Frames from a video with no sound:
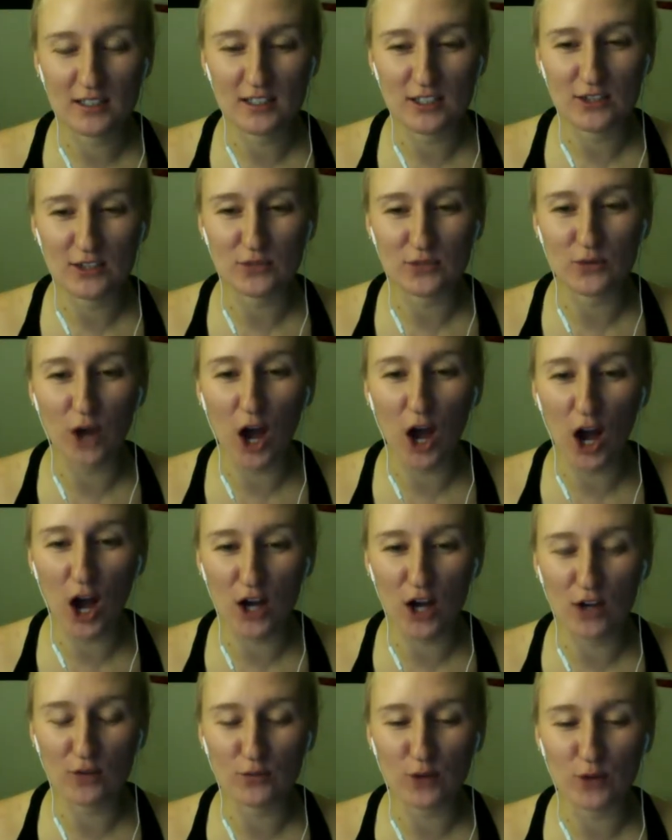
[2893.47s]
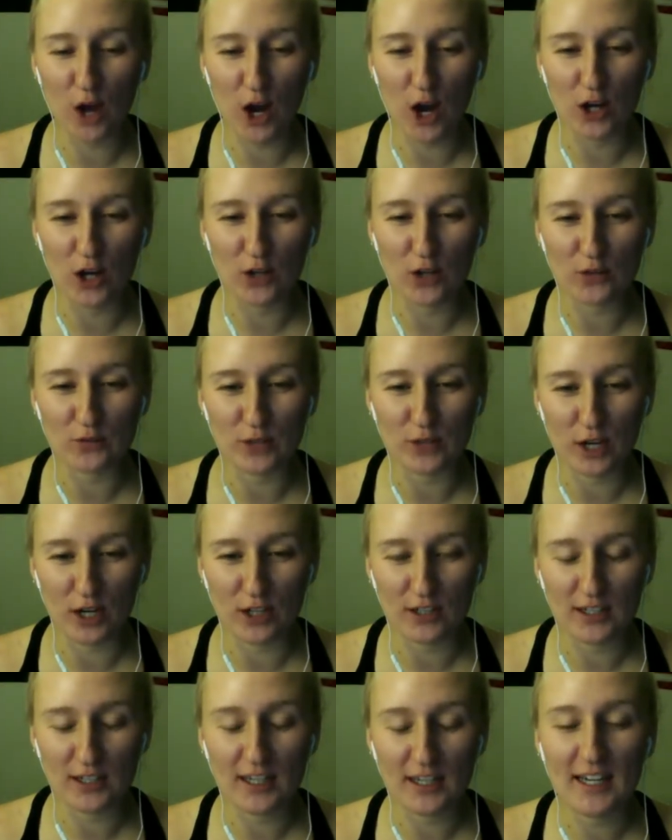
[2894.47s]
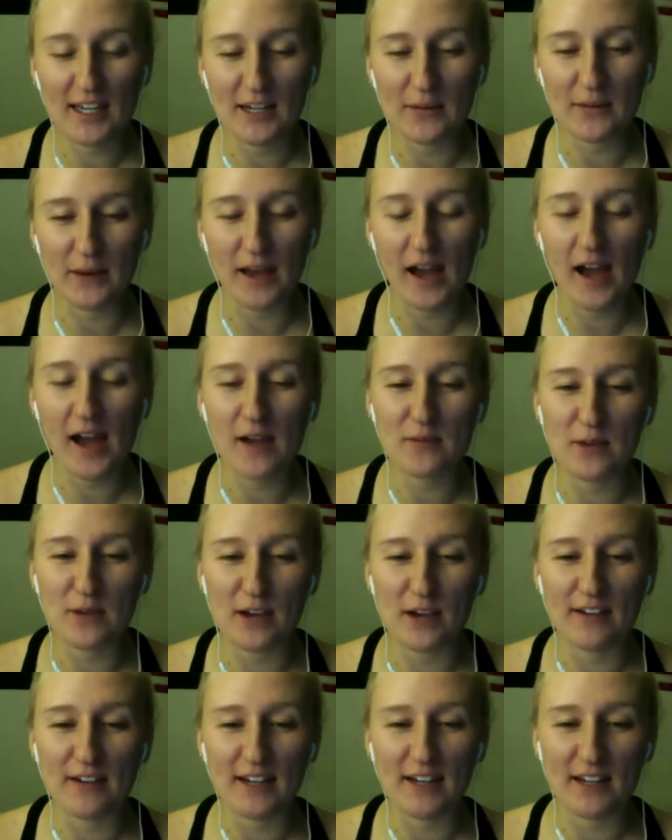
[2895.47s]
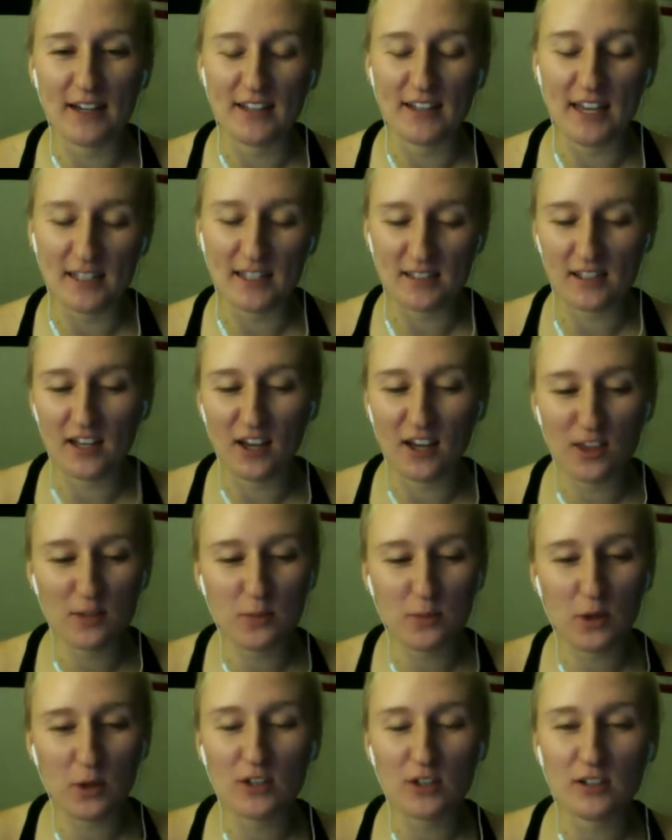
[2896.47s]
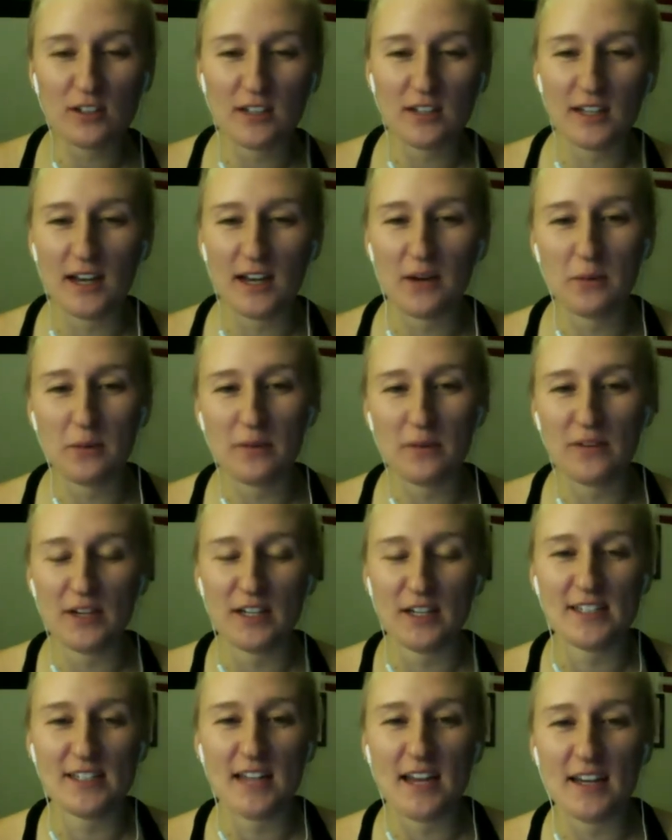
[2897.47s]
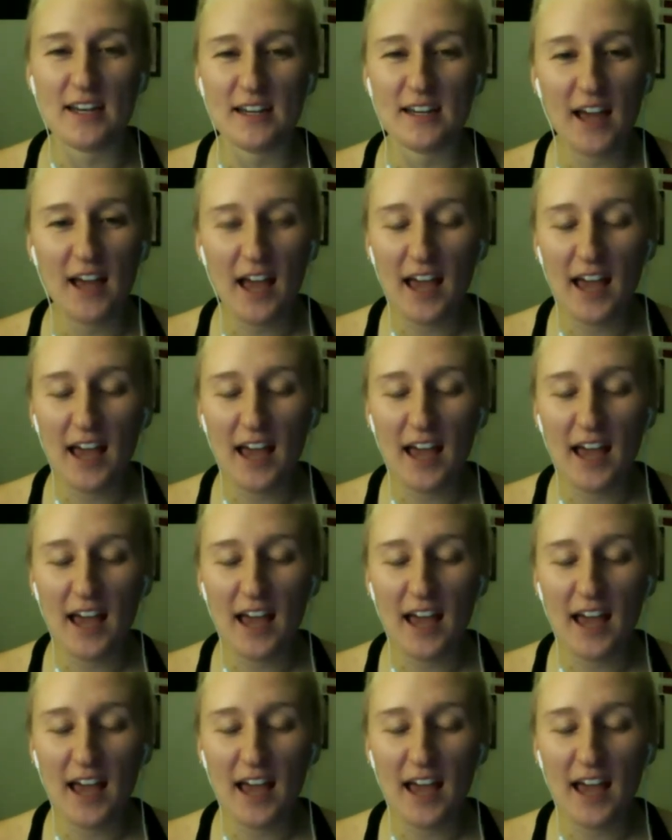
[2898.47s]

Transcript: You're wrong. Anyway, I'm right now. Yes, another Portal, and I would be very excited.